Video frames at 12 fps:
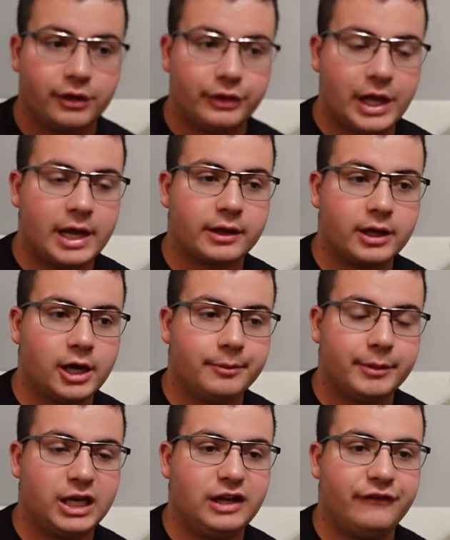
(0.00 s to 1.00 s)
that
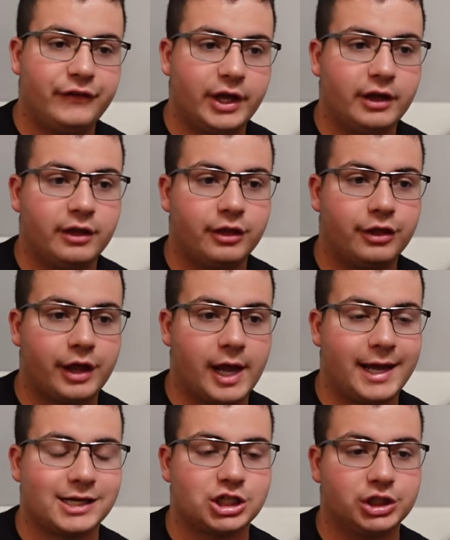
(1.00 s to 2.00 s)
got many fans
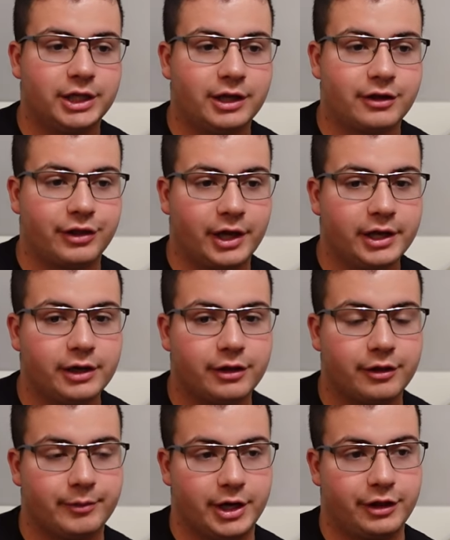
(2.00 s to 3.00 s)
actually excited,
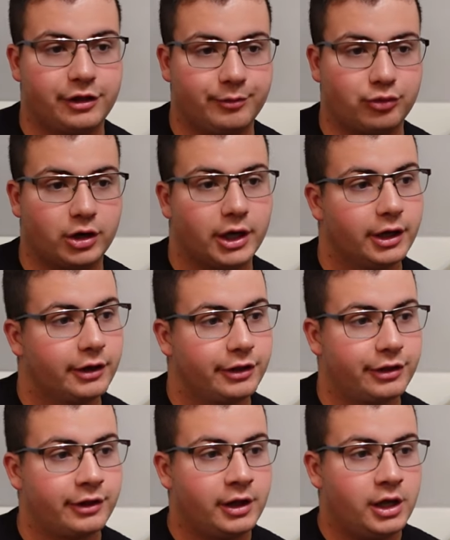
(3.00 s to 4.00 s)
to my
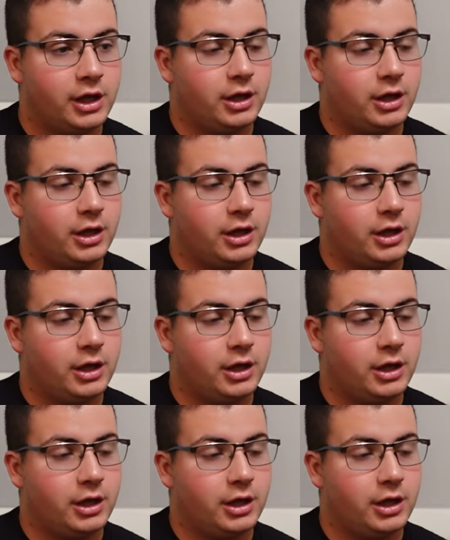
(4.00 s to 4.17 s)
surprise.